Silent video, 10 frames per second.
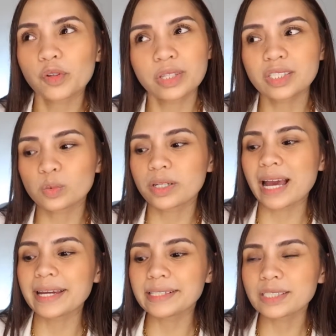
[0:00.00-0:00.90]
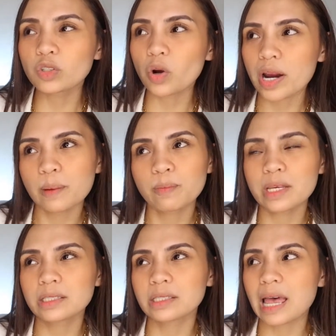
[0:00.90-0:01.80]
this one, I describe
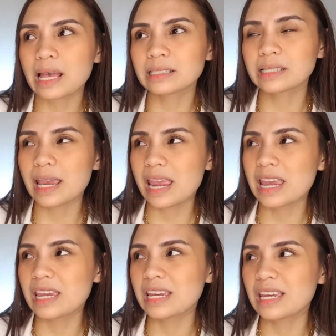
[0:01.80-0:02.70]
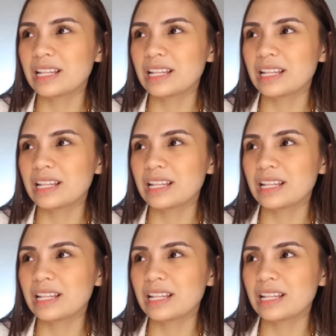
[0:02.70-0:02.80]
this as a